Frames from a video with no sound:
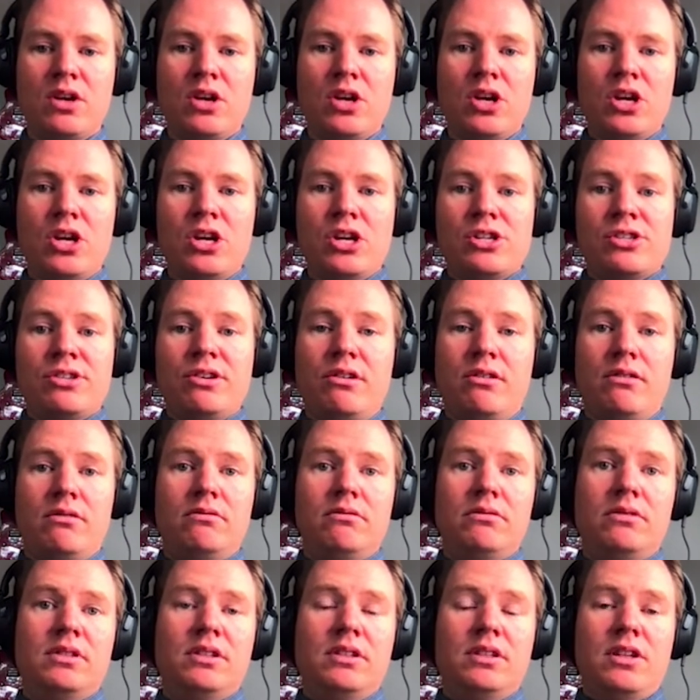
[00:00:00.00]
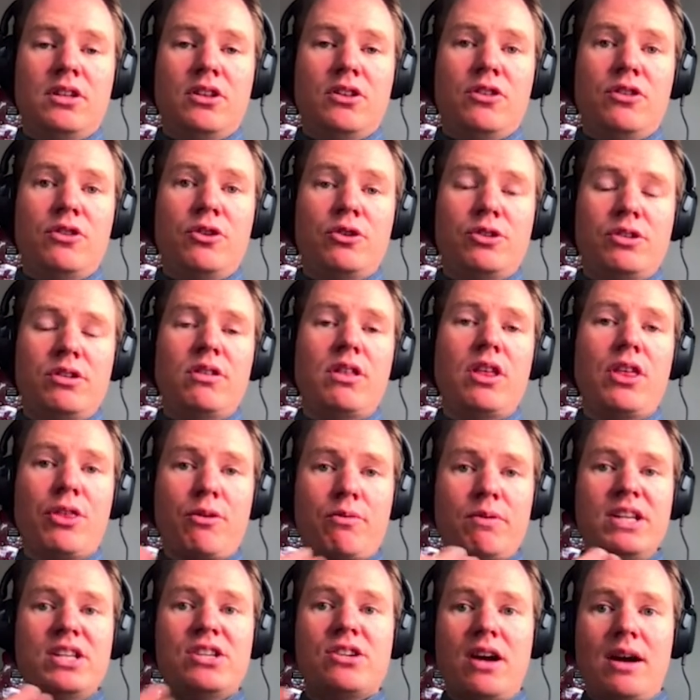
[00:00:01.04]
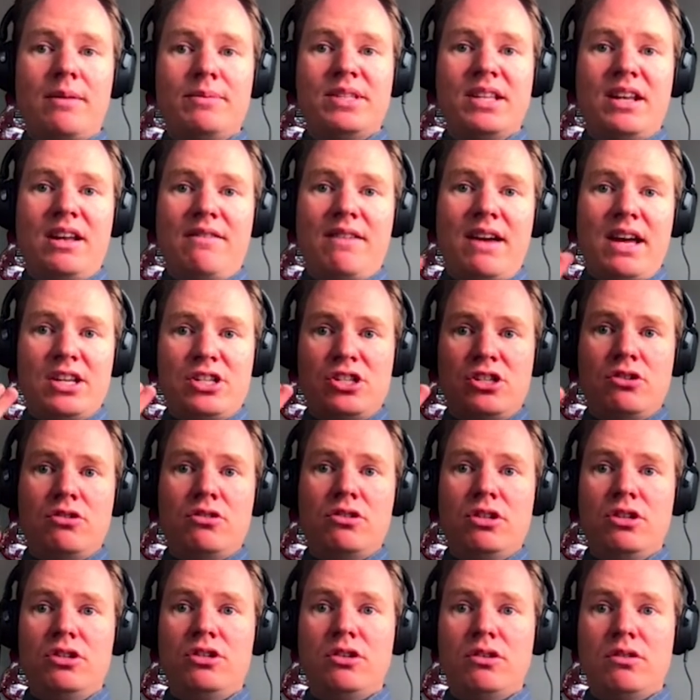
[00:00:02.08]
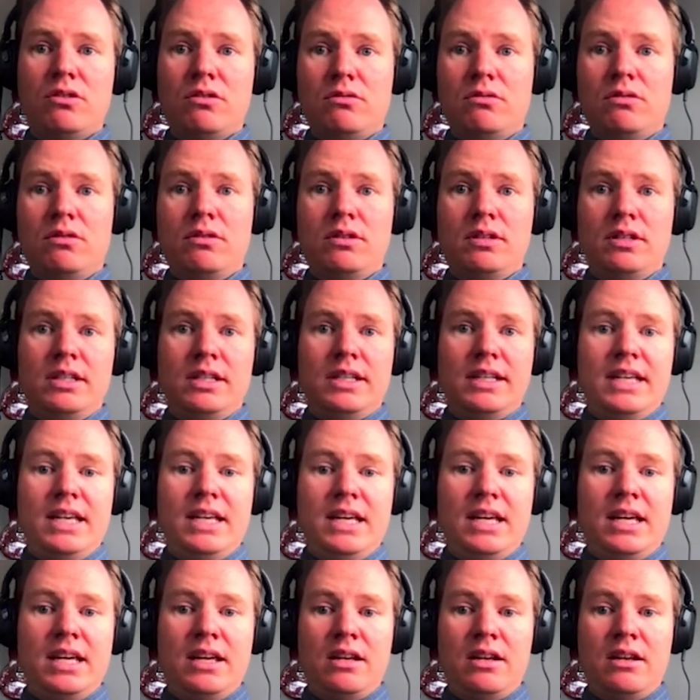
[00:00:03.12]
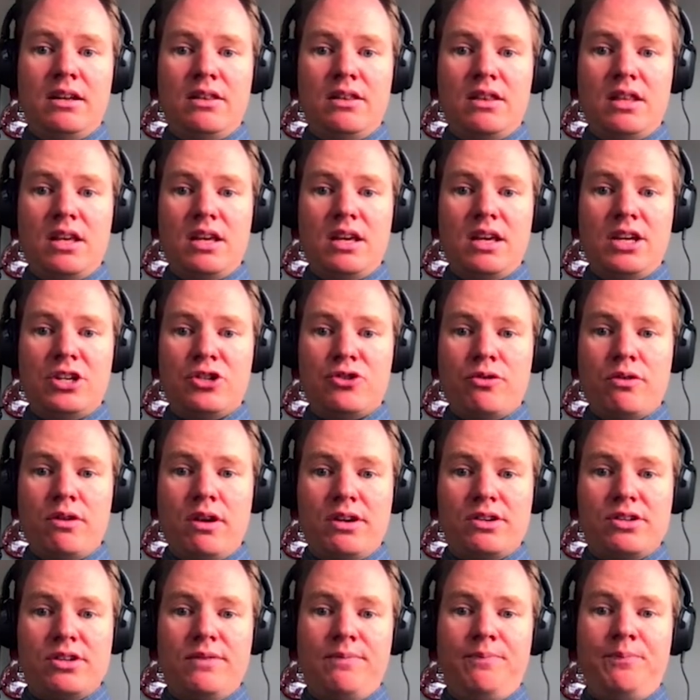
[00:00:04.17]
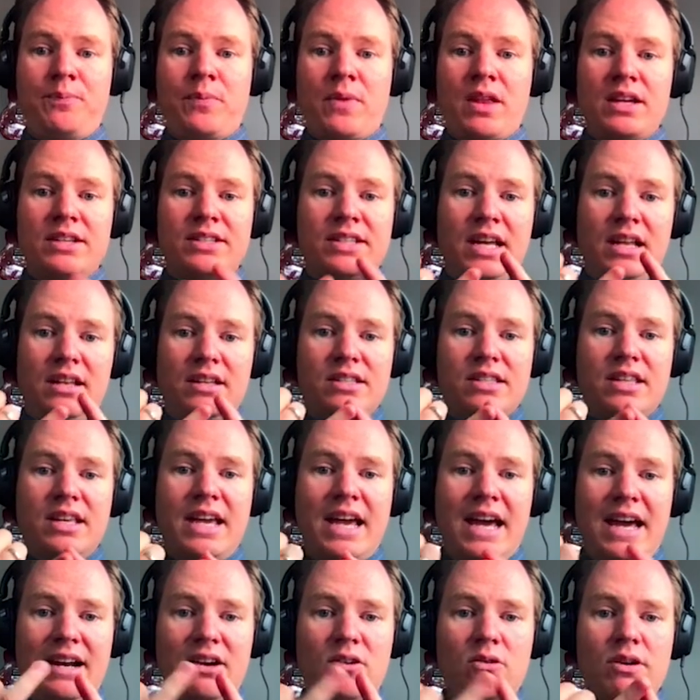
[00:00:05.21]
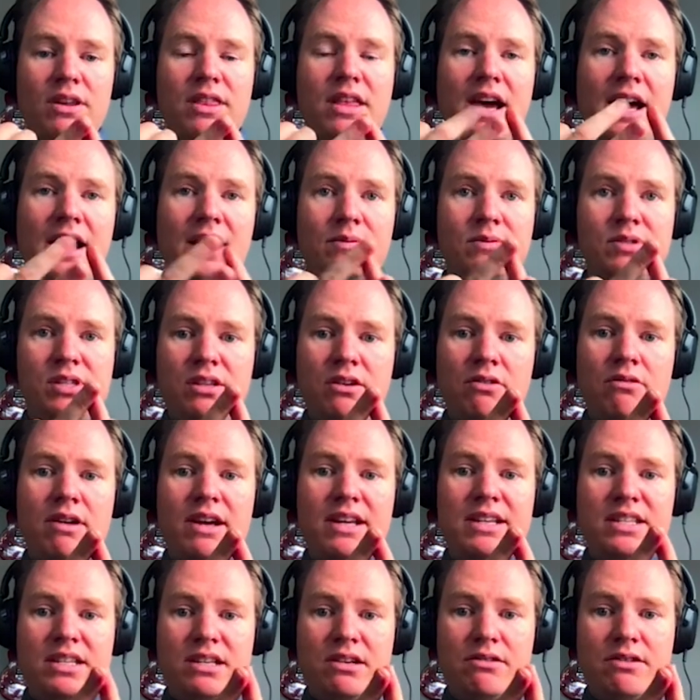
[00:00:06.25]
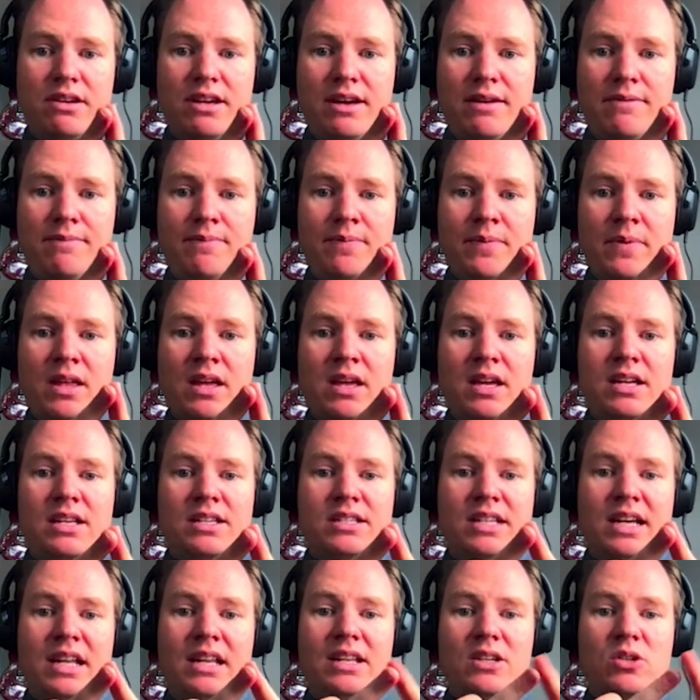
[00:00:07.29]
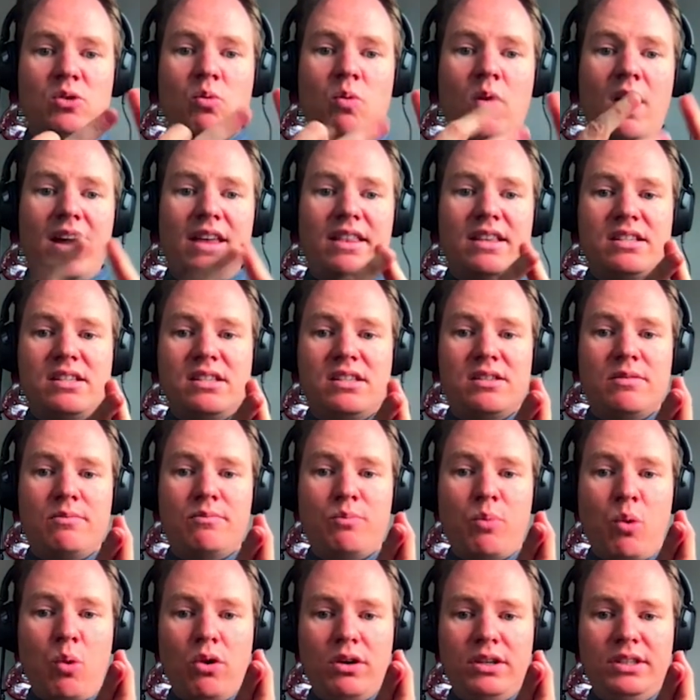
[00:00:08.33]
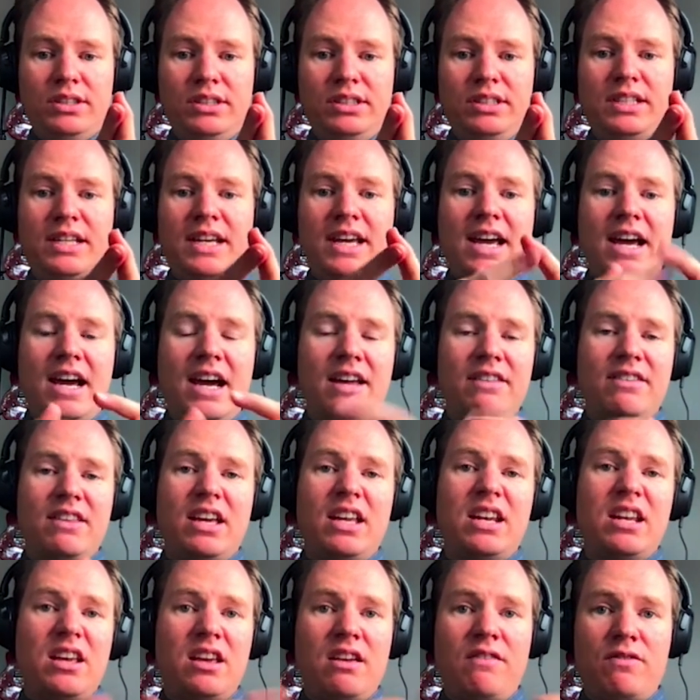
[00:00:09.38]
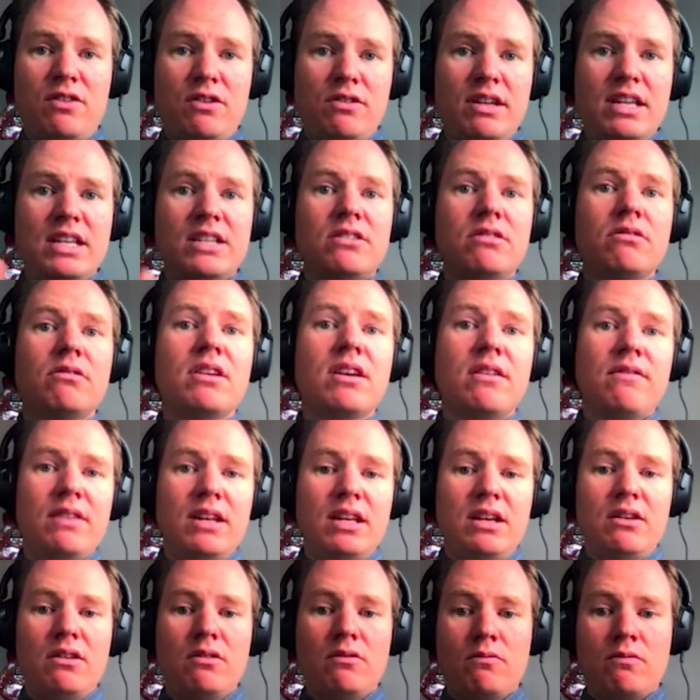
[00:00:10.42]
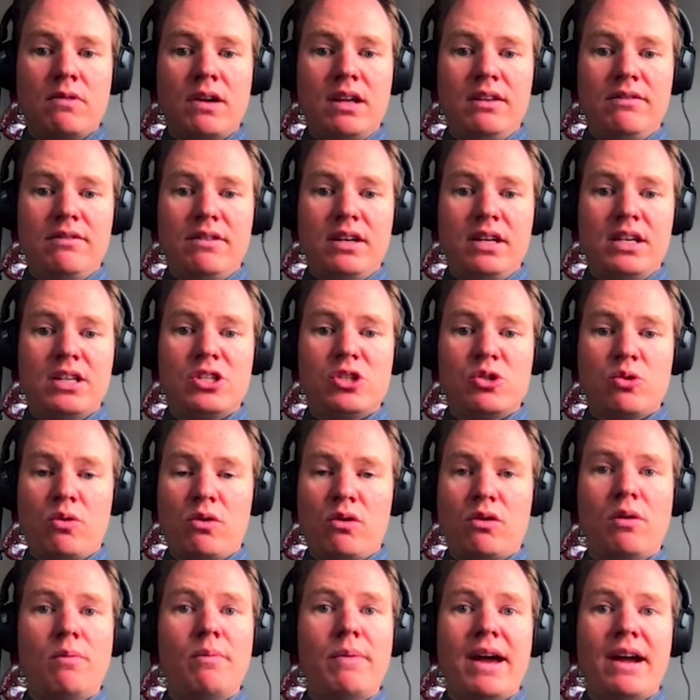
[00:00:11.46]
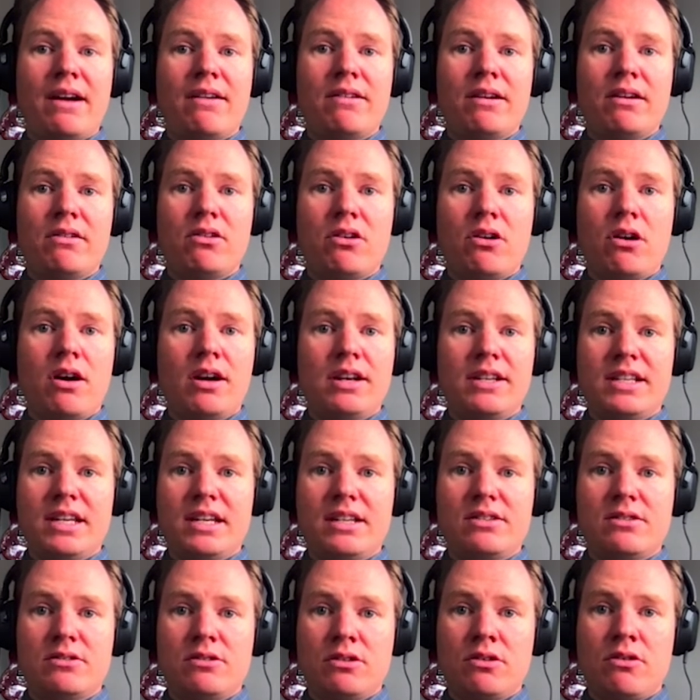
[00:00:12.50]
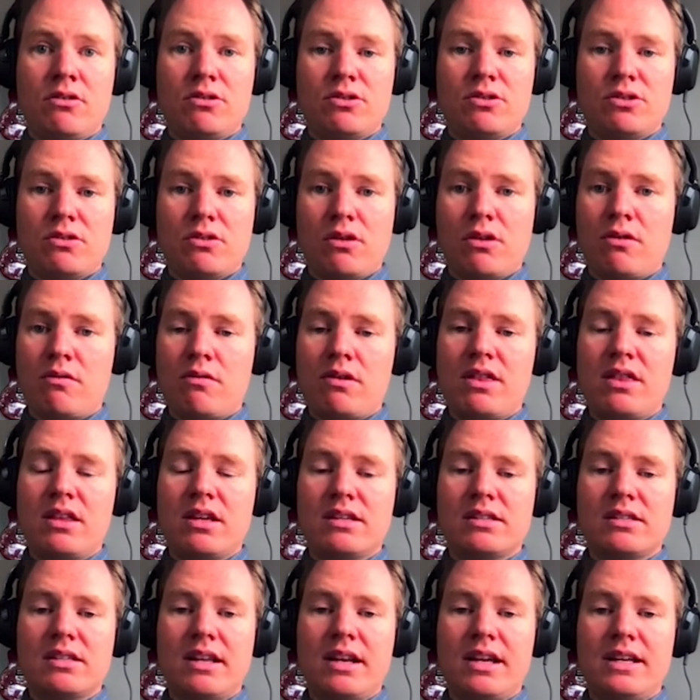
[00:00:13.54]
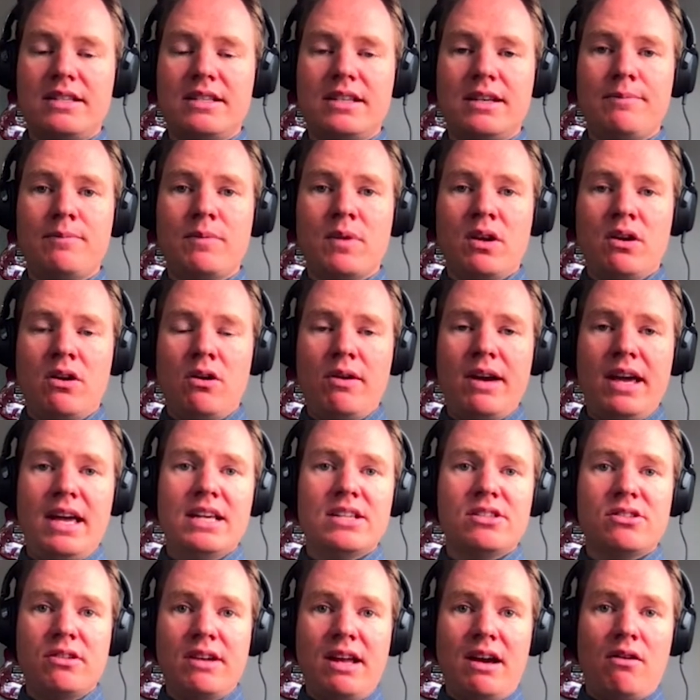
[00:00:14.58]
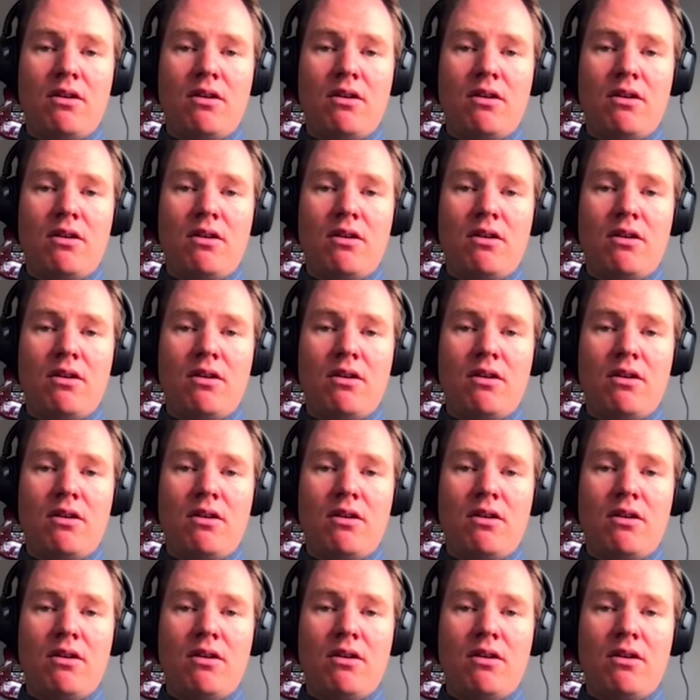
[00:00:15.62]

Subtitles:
So those are the three jobs that I've asked you to do in the introduction. Tell us the category, the items, and the criteria. Tell us why this is important. And then if you need to give any relevant historical background or context. So those are the three things that I did. Okay, so now